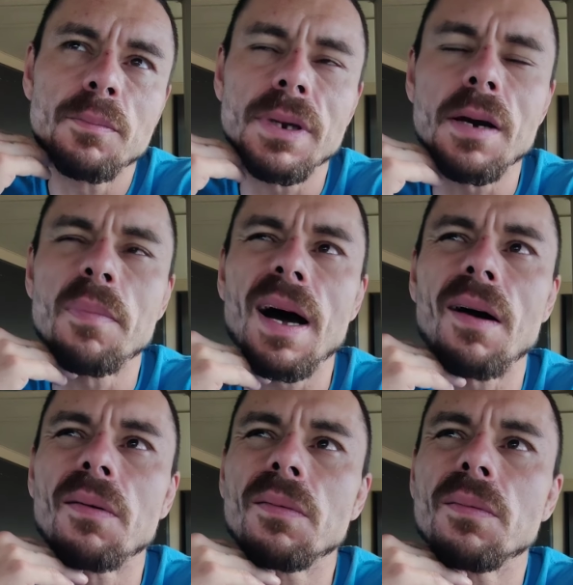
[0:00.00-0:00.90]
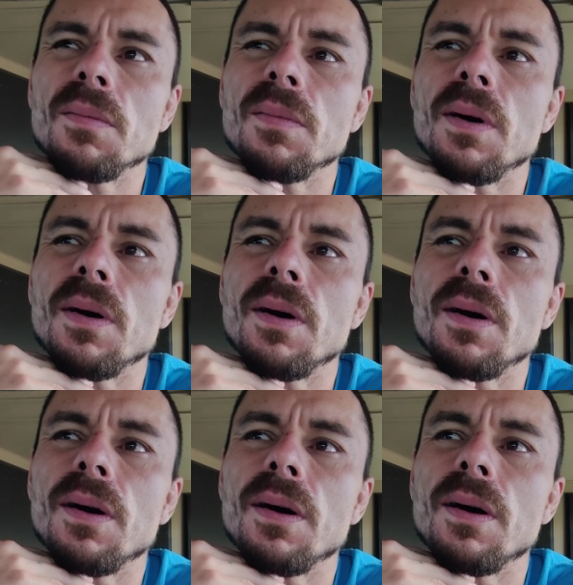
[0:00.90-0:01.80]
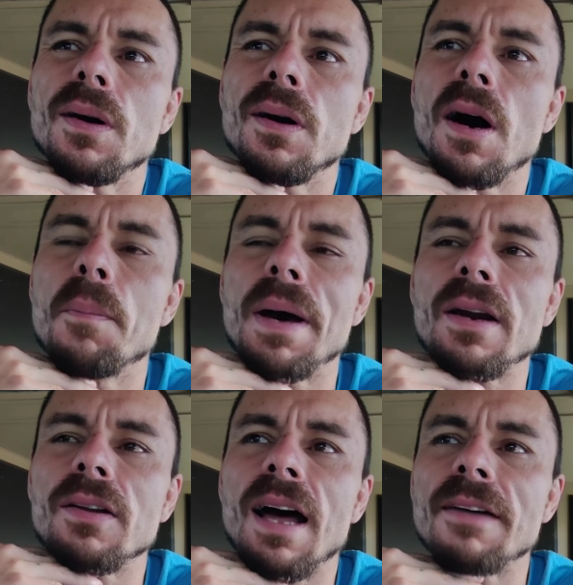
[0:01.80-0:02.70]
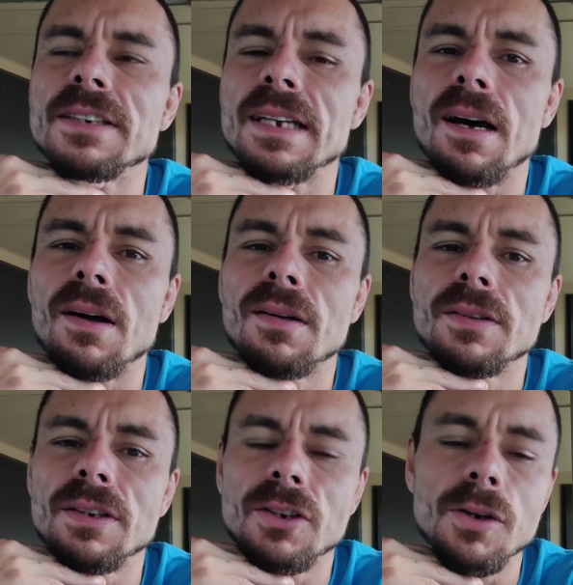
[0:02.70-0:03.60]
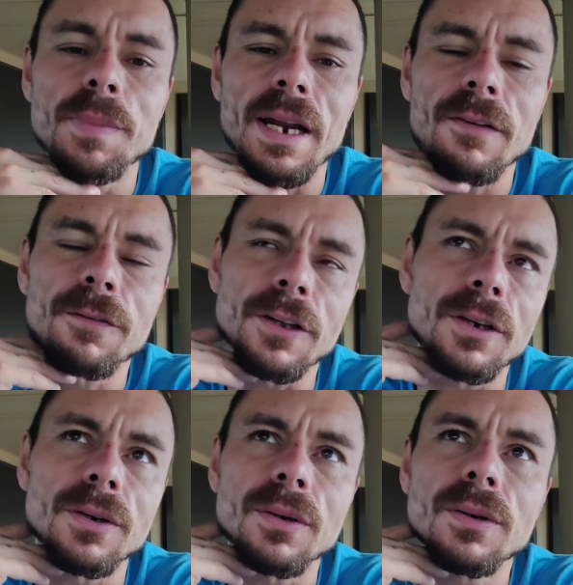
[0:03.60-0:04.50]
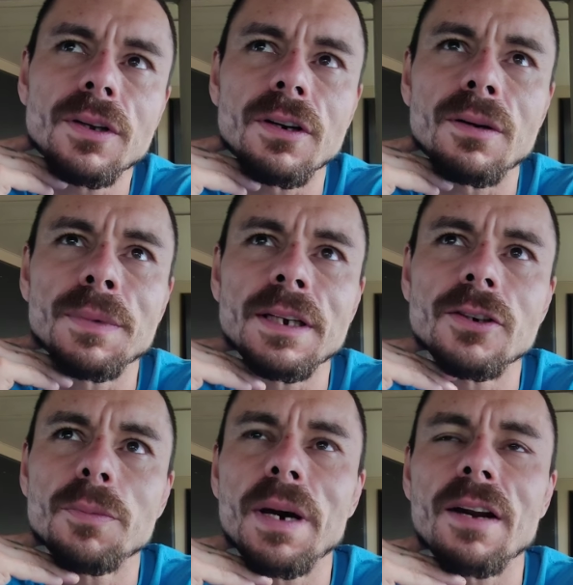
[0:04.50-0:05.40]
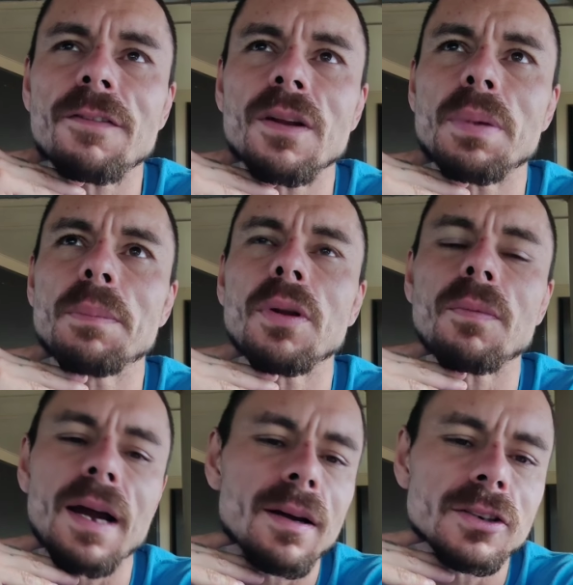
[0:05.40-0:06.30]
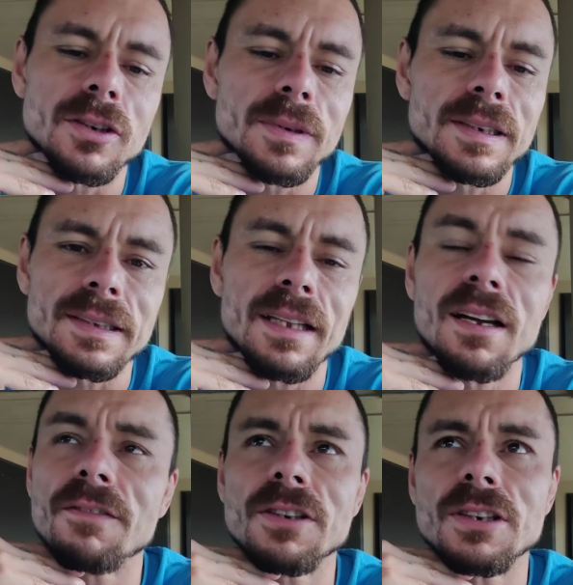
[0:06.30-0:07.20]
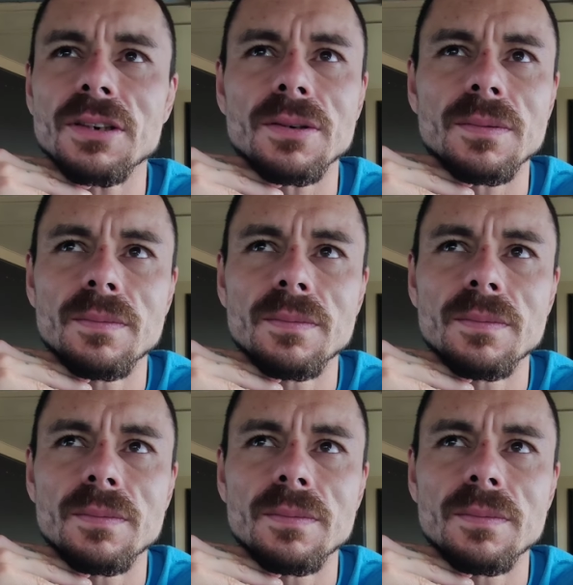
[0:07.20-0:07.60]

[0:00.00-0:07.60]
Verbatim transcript: Be about a better lifestyle. Do better for you, you know what I mean? Do better for the people around you because they love you too.